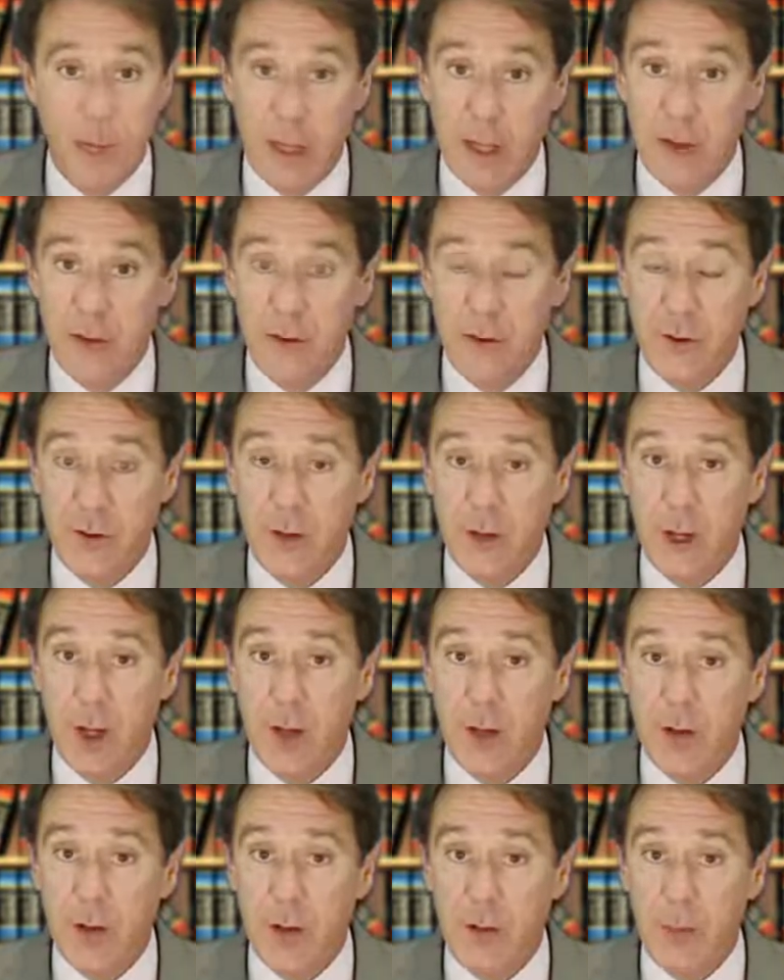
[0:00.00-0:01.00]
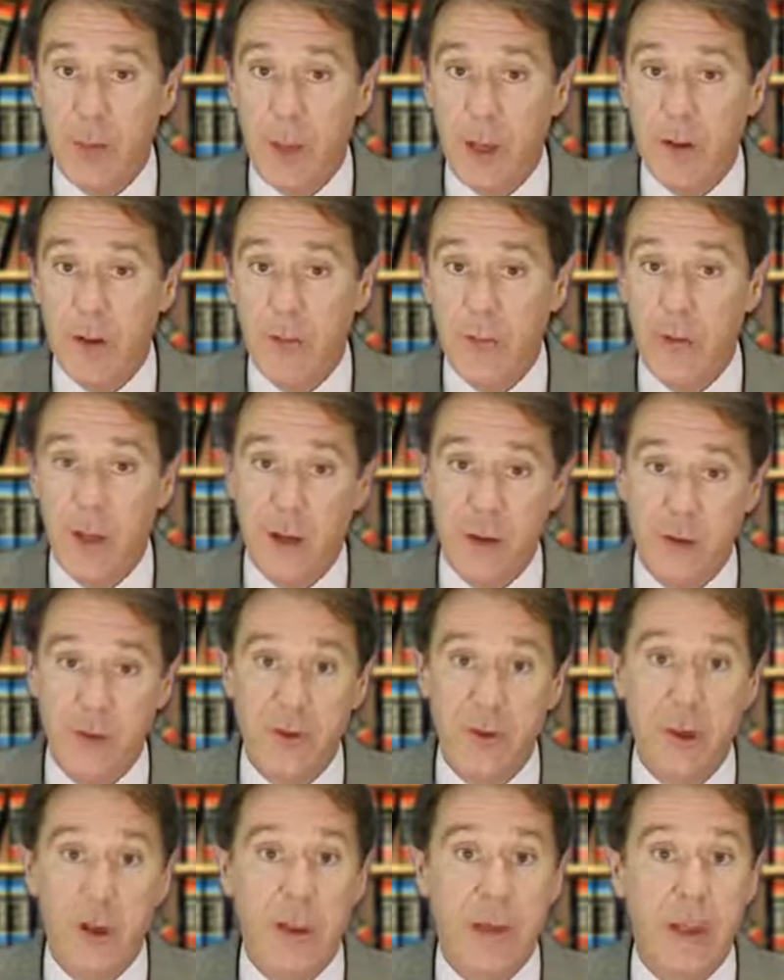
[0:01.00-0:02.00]
negligent conduct by
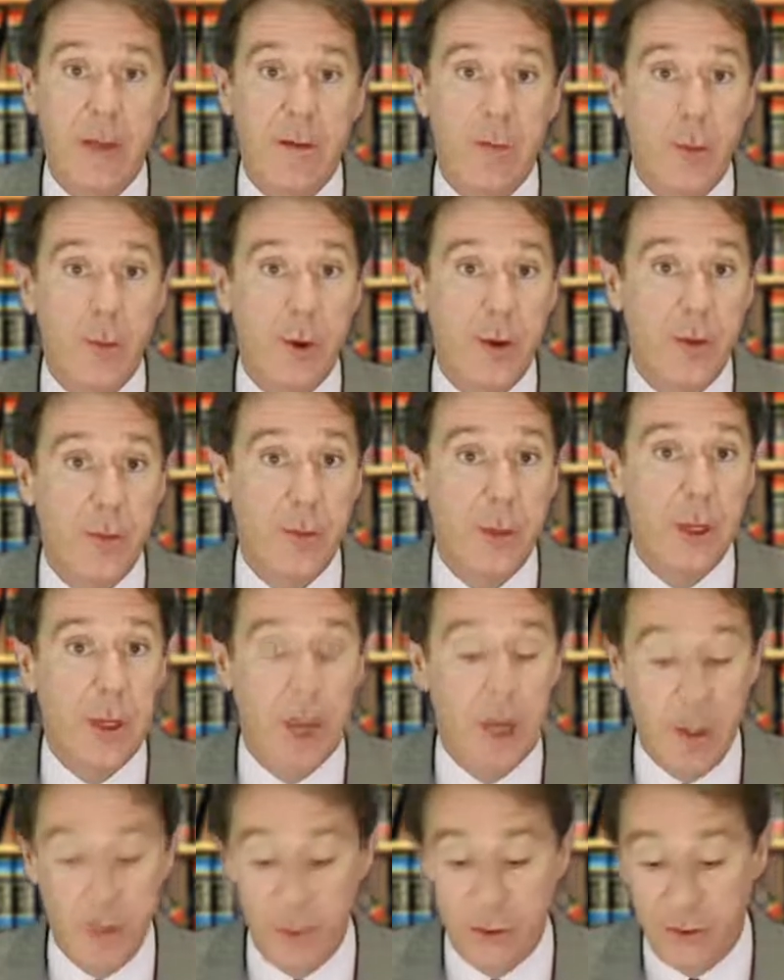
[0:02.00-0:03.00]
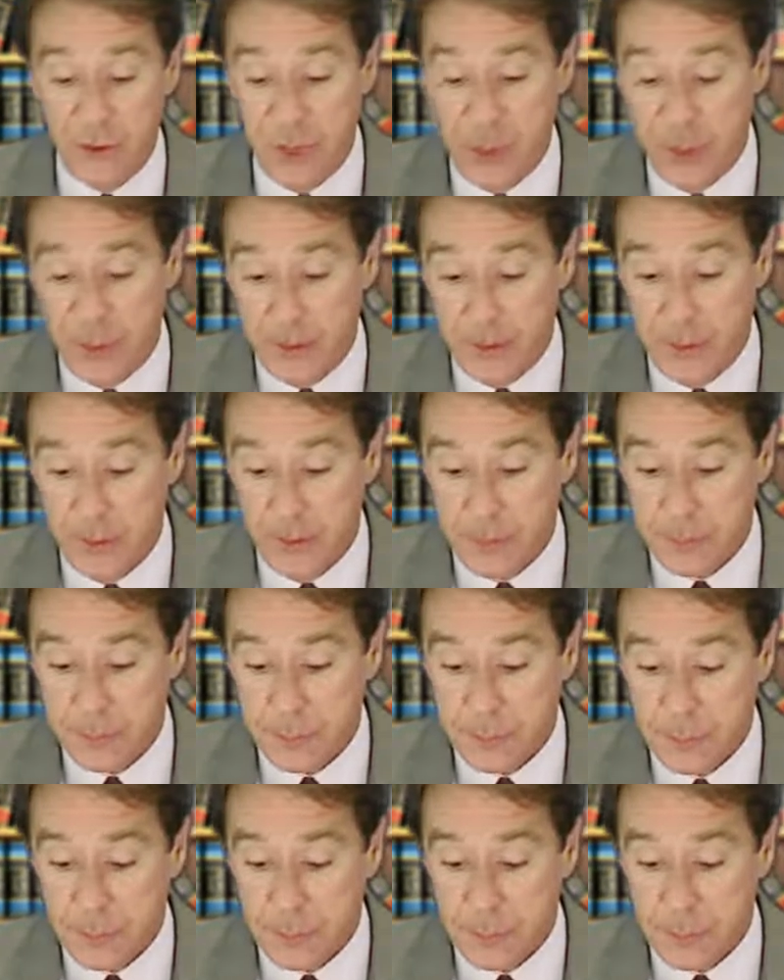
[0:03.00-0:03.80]
defendants, and they have the right to be compensated.